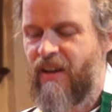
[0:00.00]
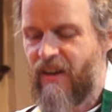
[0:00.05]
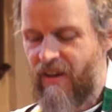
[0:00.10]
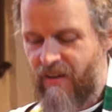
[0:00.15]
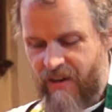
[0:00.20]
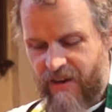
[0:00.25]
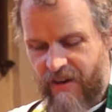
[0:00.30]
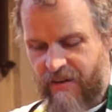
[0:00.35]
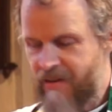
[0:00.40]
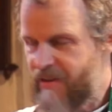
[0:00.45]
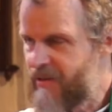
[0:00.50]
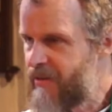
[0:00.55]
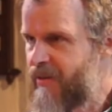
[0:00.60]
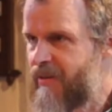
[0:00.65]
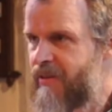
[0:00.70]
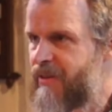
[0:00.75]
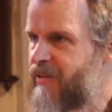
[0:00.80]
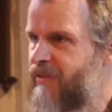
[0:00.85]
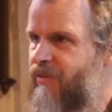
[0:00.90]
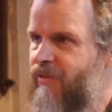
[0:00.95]
You know,
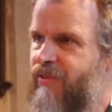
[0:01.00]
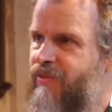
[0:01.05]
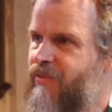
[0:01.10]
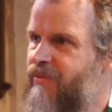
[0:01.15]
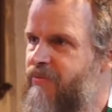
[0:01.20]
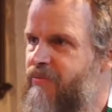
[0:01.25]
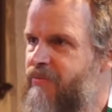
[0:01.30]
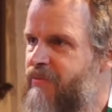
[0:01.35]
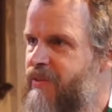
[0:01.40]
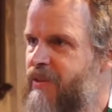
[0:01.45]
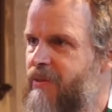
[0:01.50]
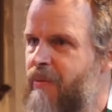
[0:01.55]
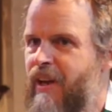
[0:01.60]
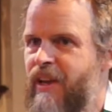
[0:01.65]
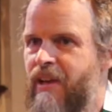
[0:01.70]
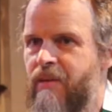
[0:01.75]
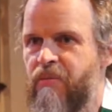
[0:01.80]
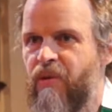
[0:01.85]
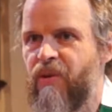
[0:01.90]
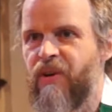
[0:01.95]
it's to make
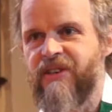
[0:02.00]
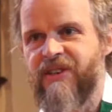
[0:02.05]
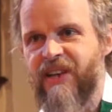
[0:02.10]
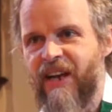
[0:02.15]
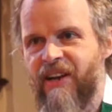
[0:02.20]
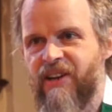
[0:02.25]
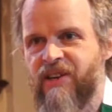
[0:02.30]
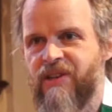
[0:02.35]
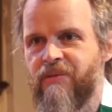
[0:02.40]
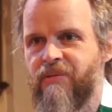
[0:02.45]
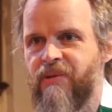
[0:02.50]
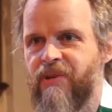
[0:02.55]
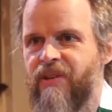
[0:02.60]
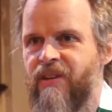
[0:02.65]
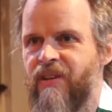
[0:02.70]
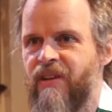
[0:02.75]
it more intelligible.